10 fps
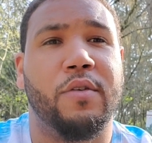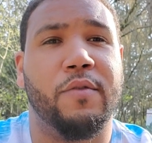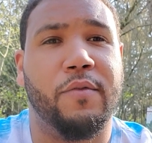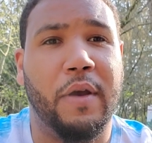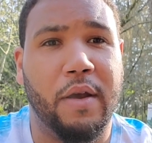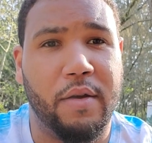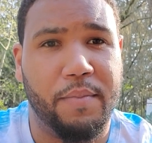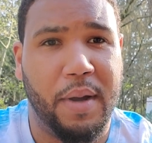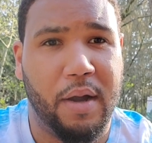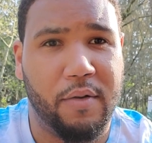a very
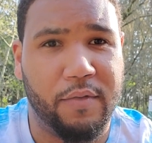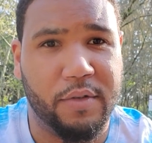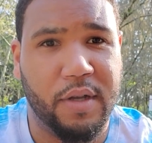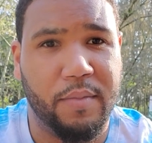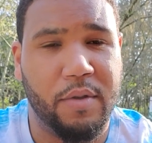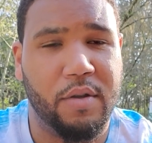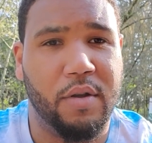powerful time of year.